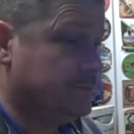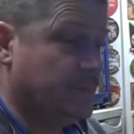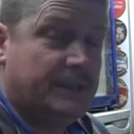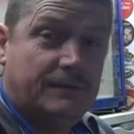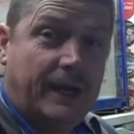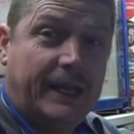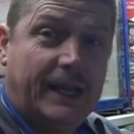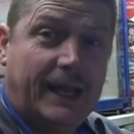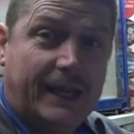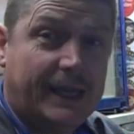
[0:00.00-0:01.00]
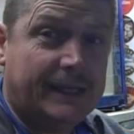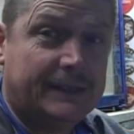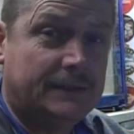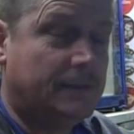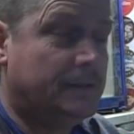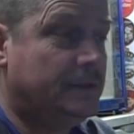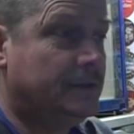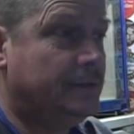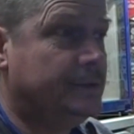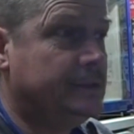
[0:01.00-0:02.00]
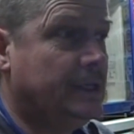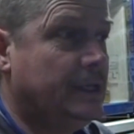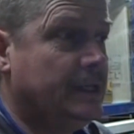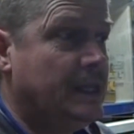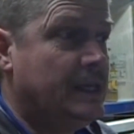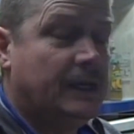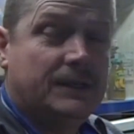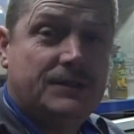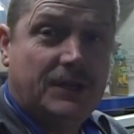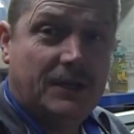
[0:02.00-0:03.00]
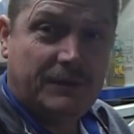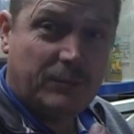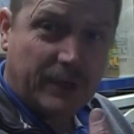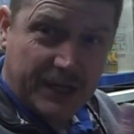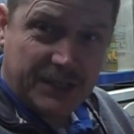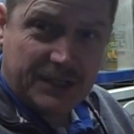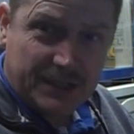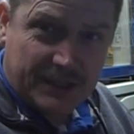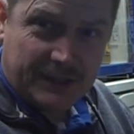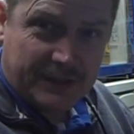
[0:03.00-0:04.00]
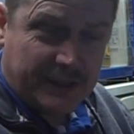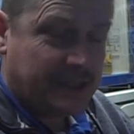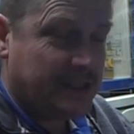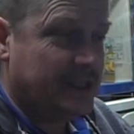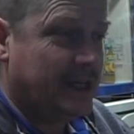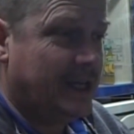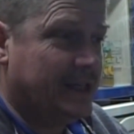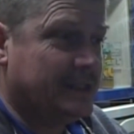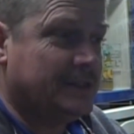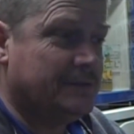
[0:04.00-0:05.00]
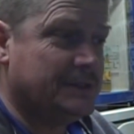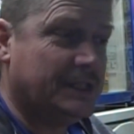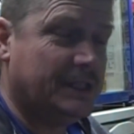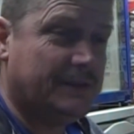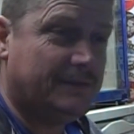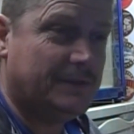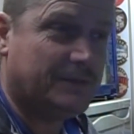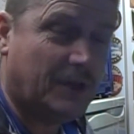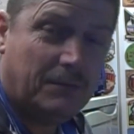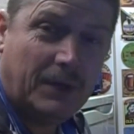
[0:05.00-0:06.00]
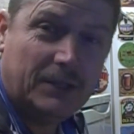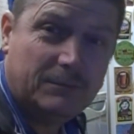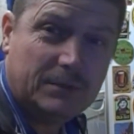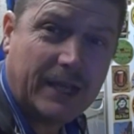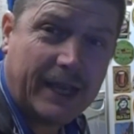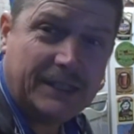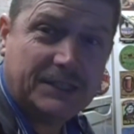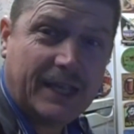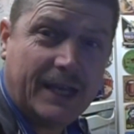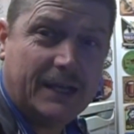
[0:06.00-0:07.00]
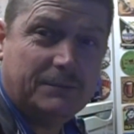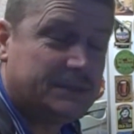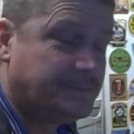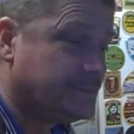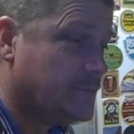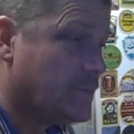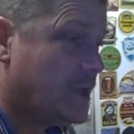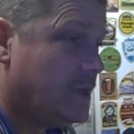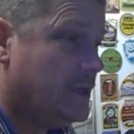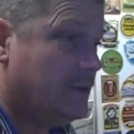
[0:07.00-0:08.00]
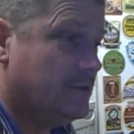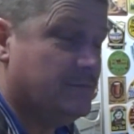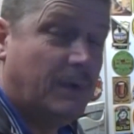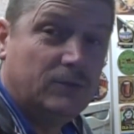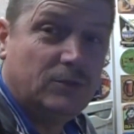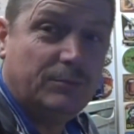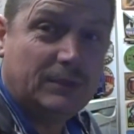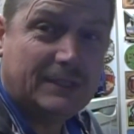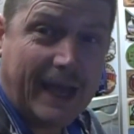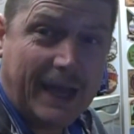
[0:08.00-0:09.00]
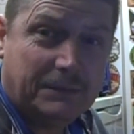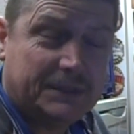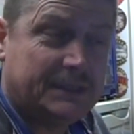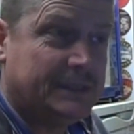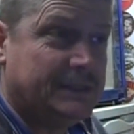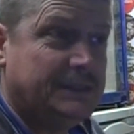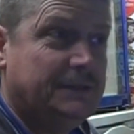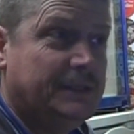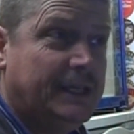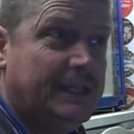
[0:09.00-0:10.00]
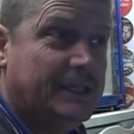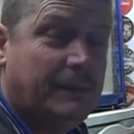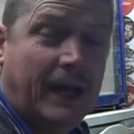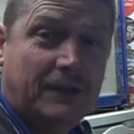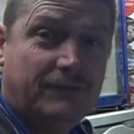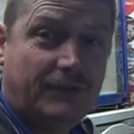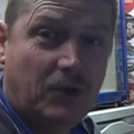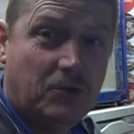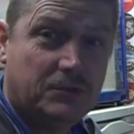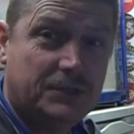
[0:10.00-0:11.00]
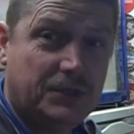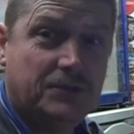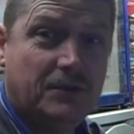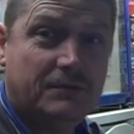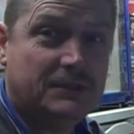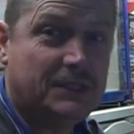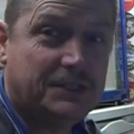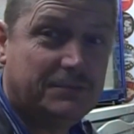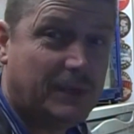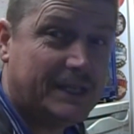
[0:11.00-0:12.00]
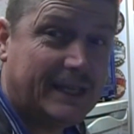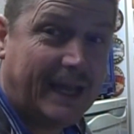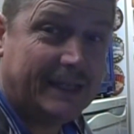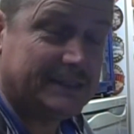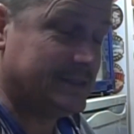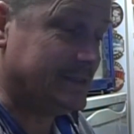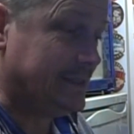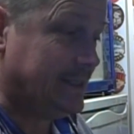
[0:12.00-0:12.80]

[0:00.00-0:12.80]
with your regulator and serving pressures and things like that. And obviously if you've got multiple keg setups with multiple taps, you need a manifold to obviously split the gas